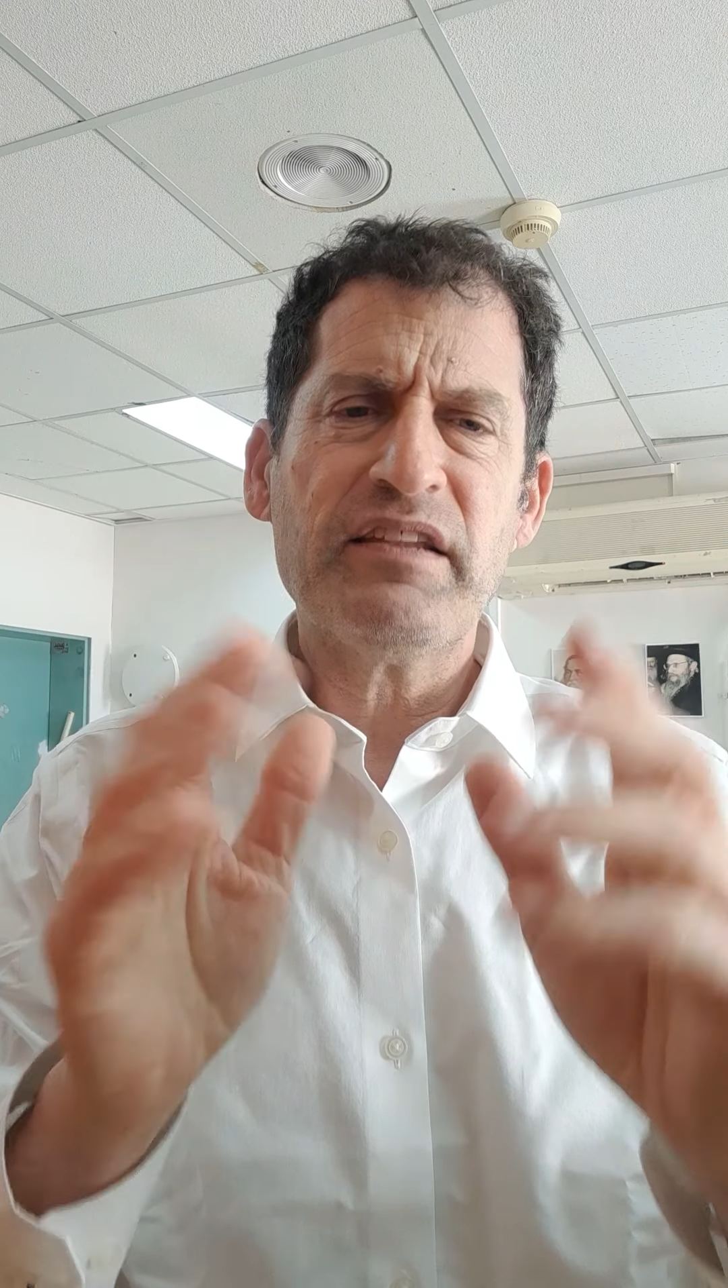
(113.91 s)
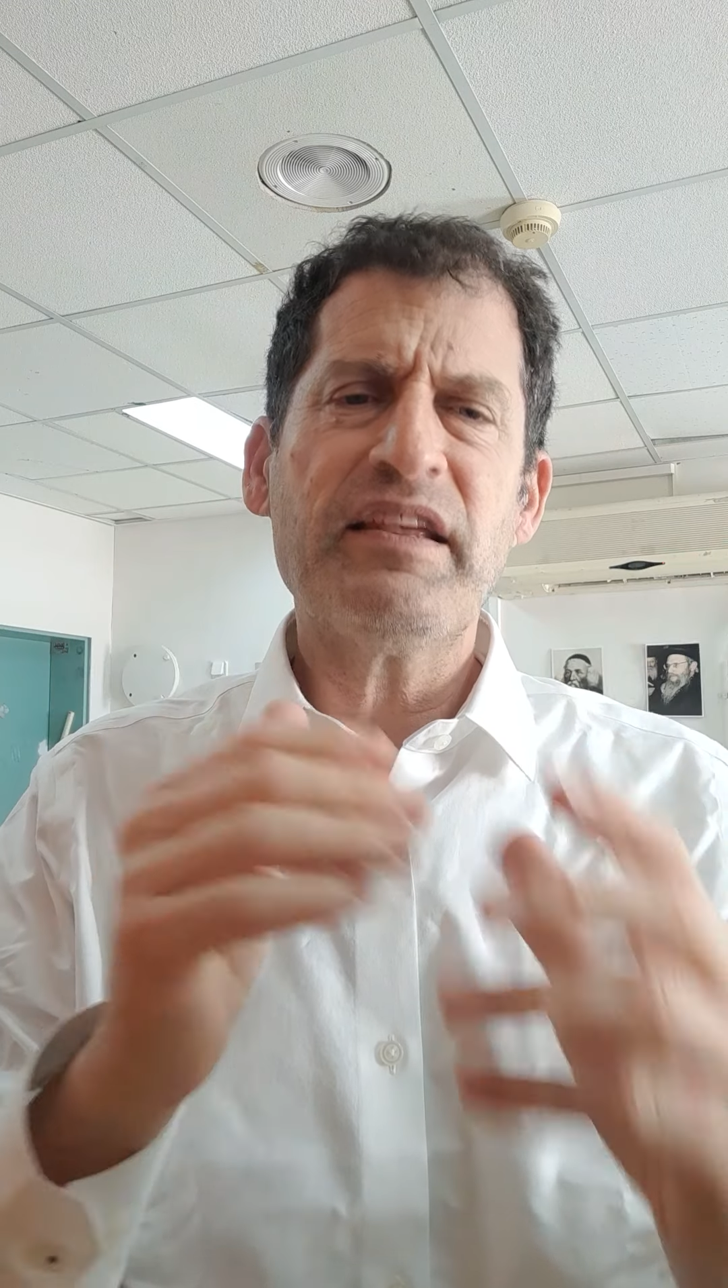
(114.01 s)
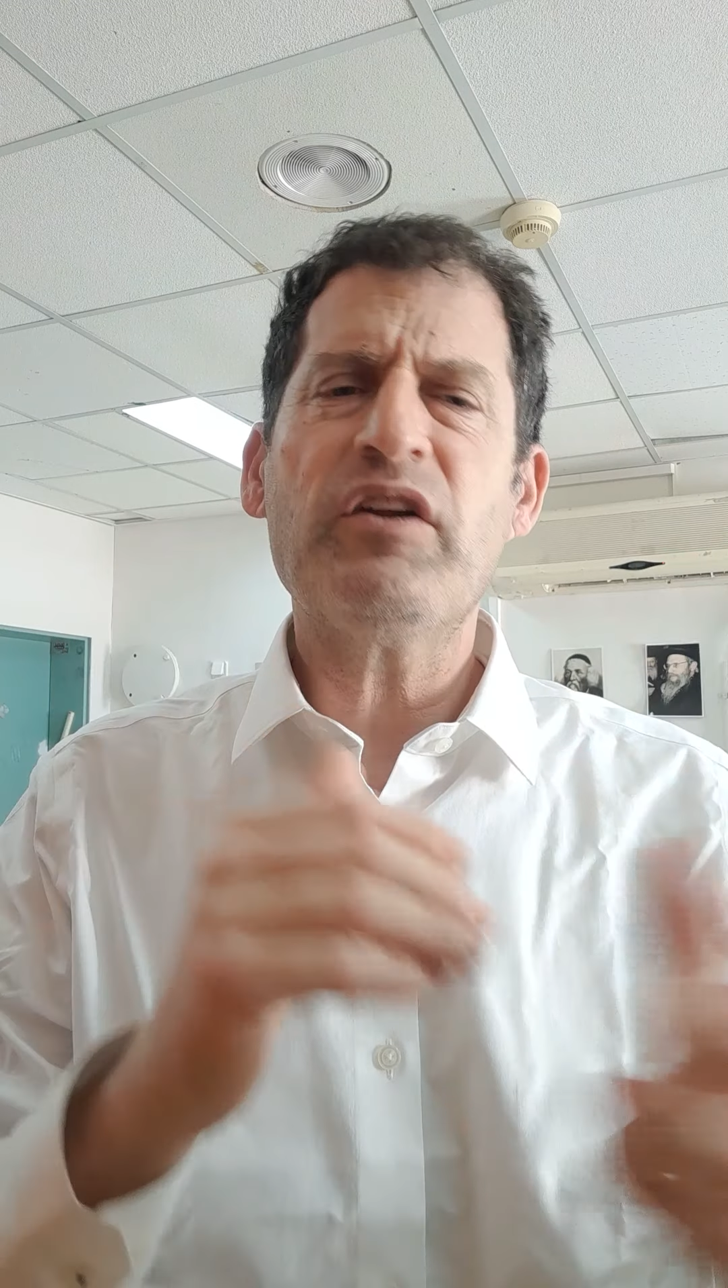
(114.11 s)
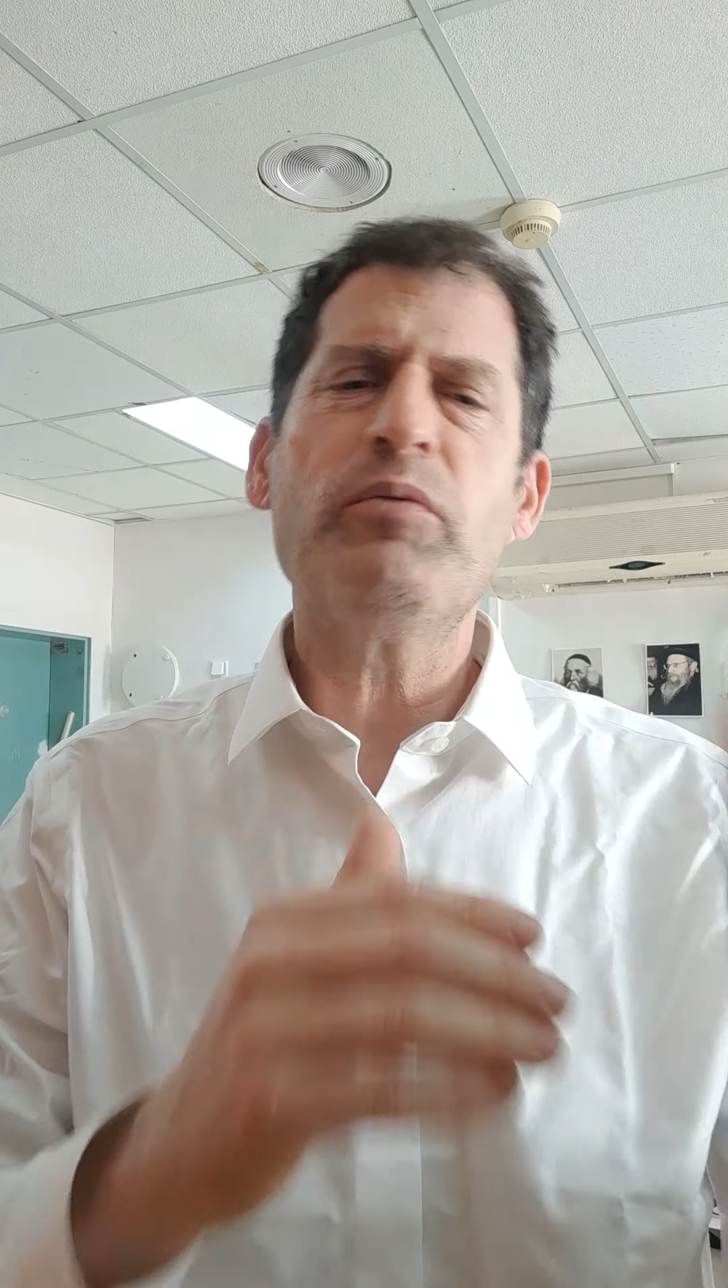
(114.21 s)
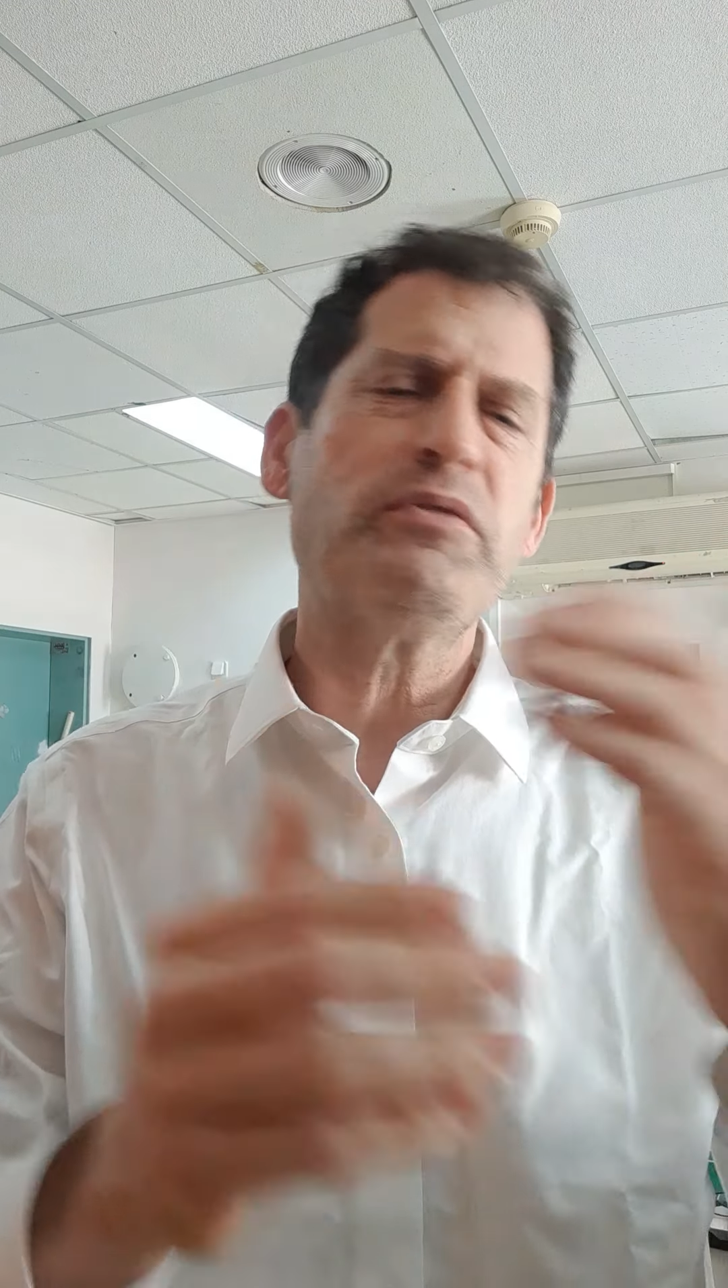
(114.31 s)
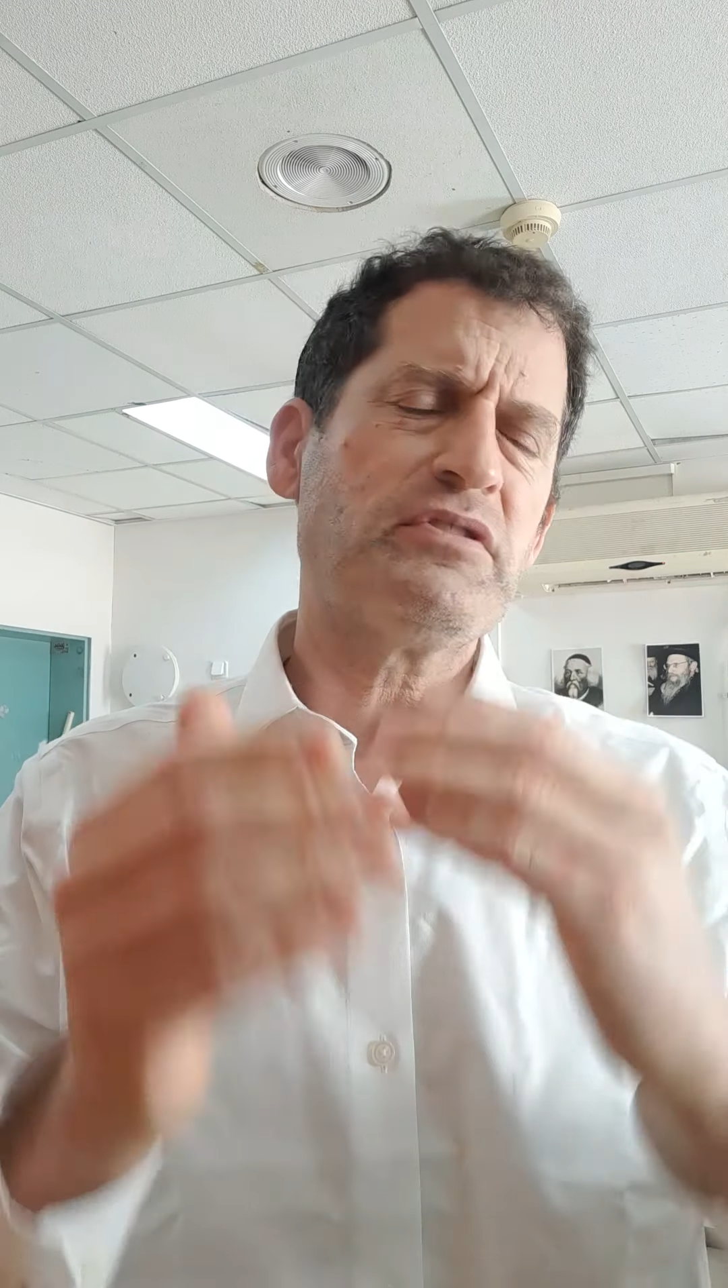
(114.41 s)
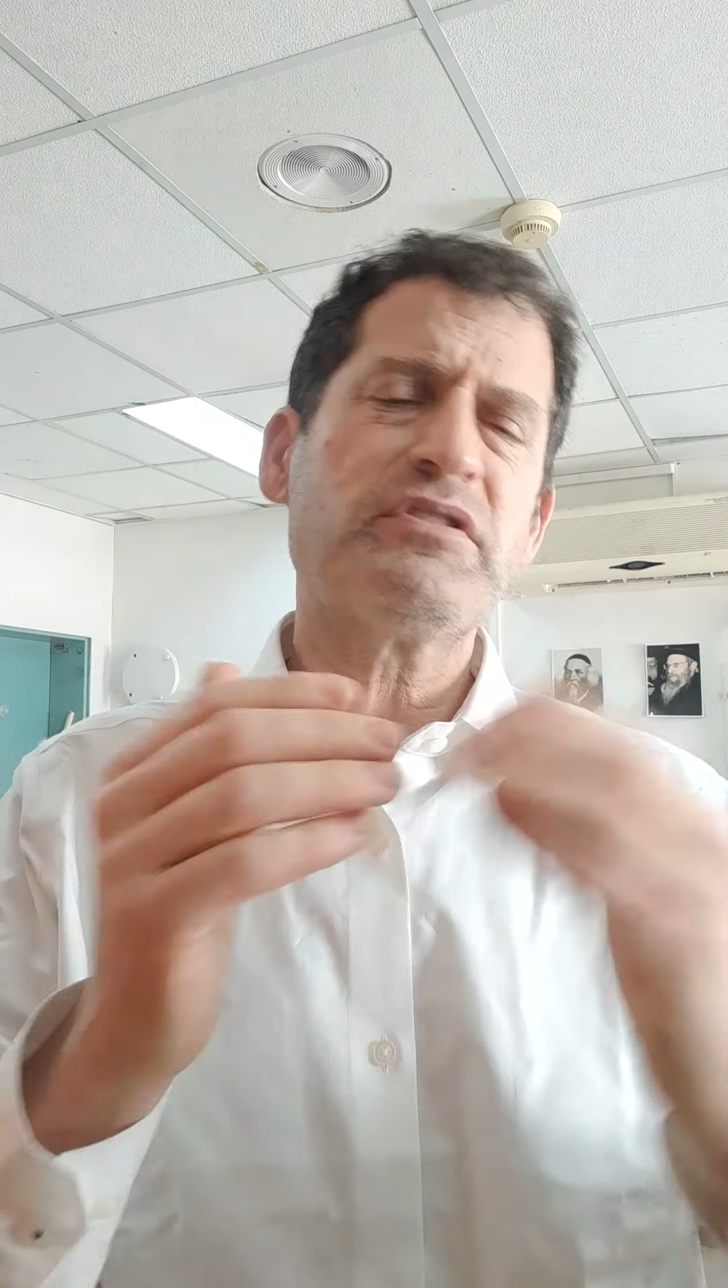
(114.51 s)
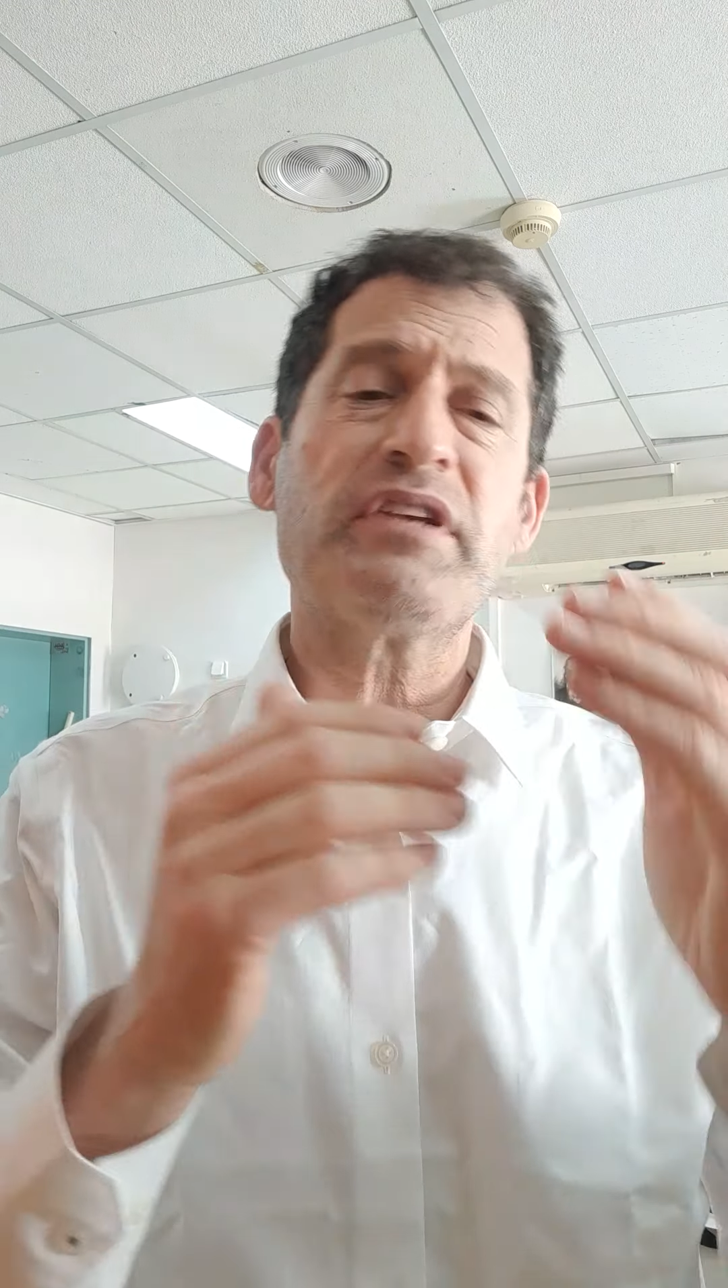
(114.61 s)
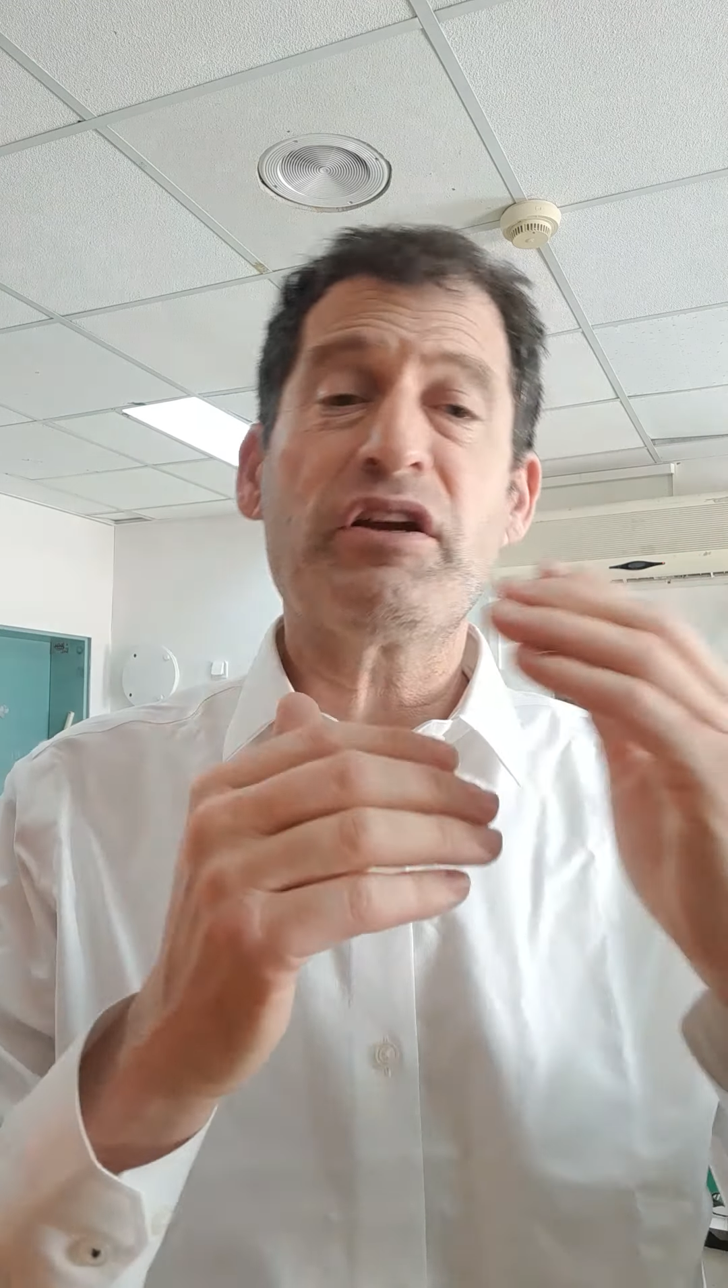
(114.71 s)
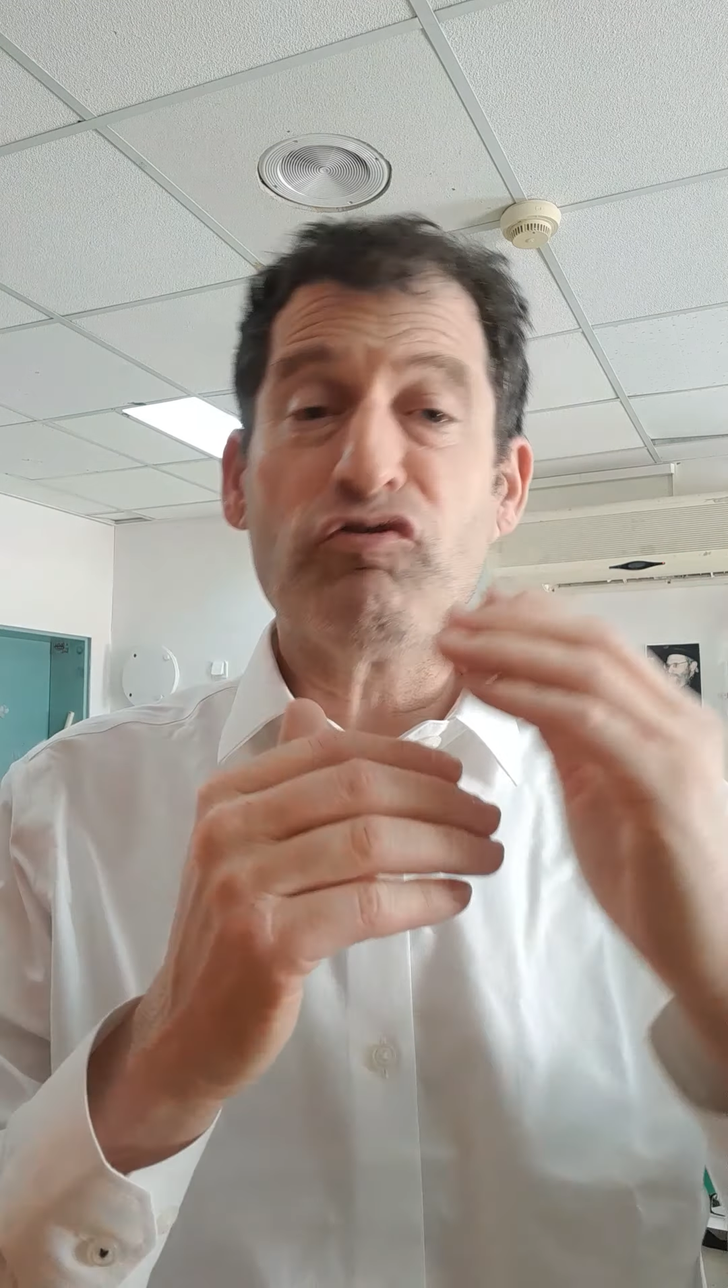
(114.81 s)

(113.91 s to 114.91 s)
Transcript: that almost looks like